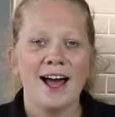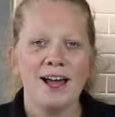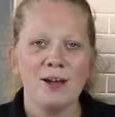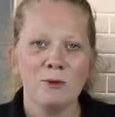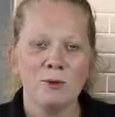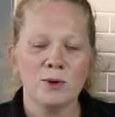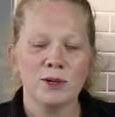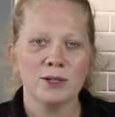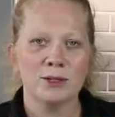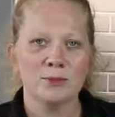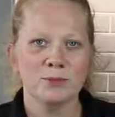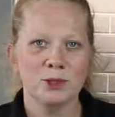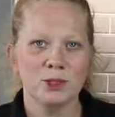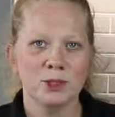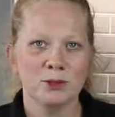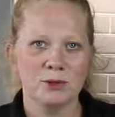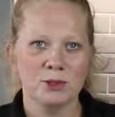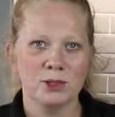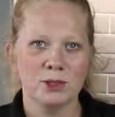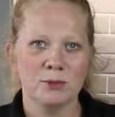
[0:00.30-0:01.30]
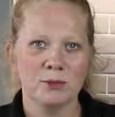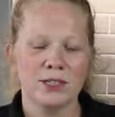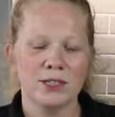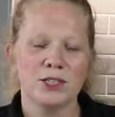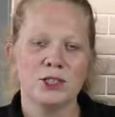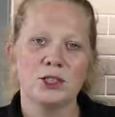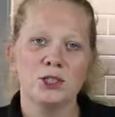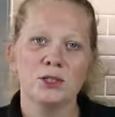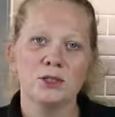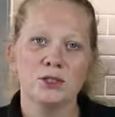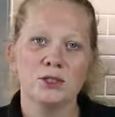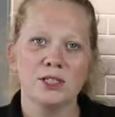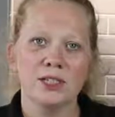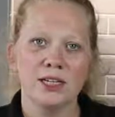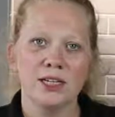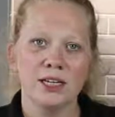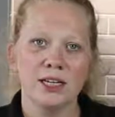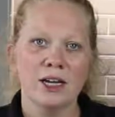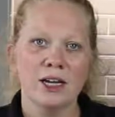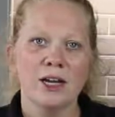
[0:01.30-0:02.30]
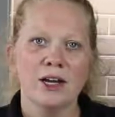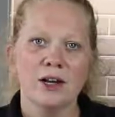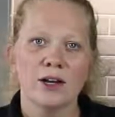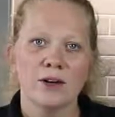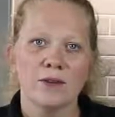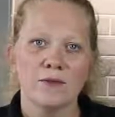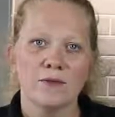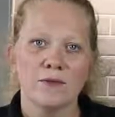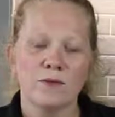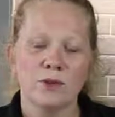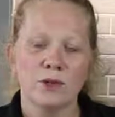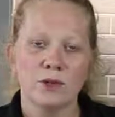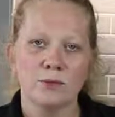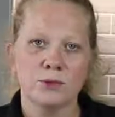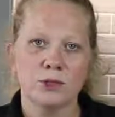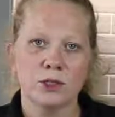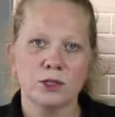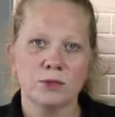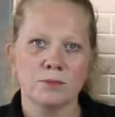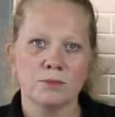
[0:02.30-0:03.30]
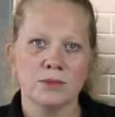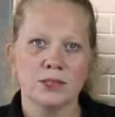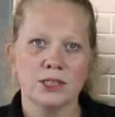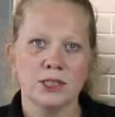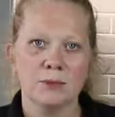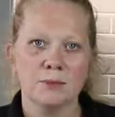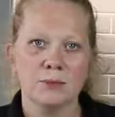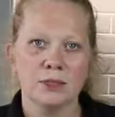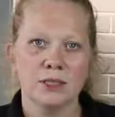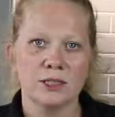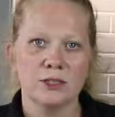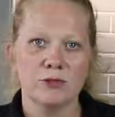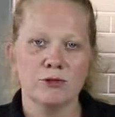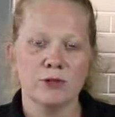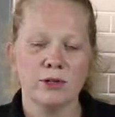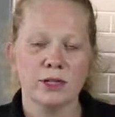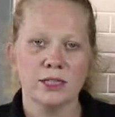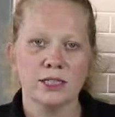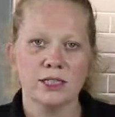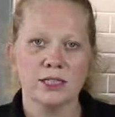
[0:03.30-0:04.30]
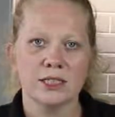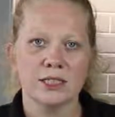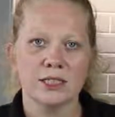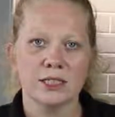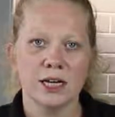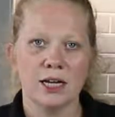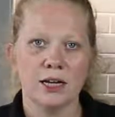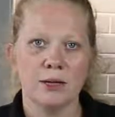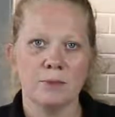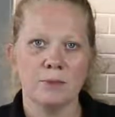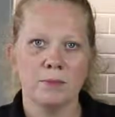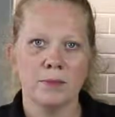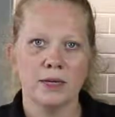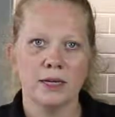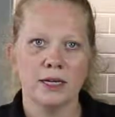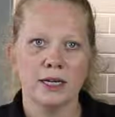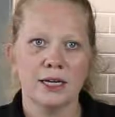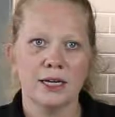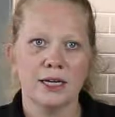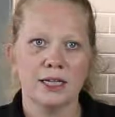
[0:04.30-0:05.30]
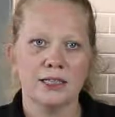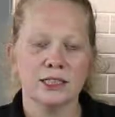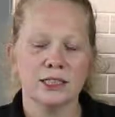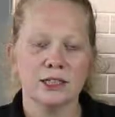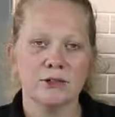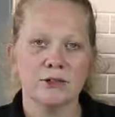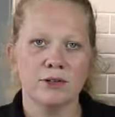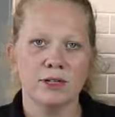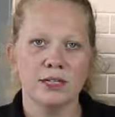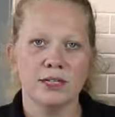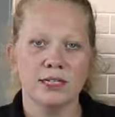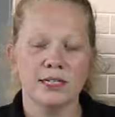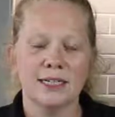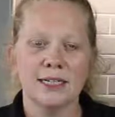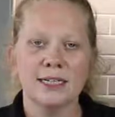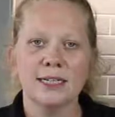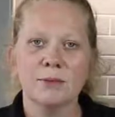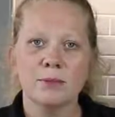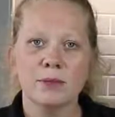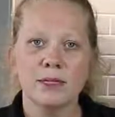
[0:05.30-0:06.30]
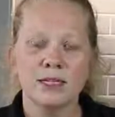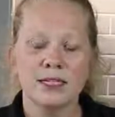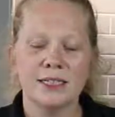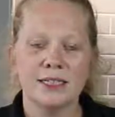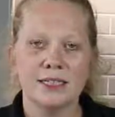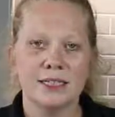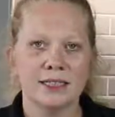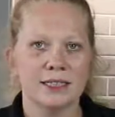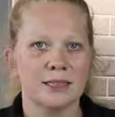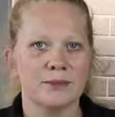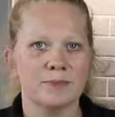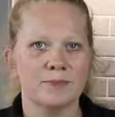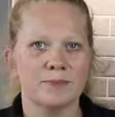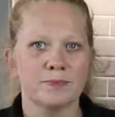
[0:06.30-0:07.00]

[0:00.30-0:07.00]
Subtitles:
Hi, welcome to 2 Minute Tuesday, full of top tips and tricks to help make cake decorating a little bit easier.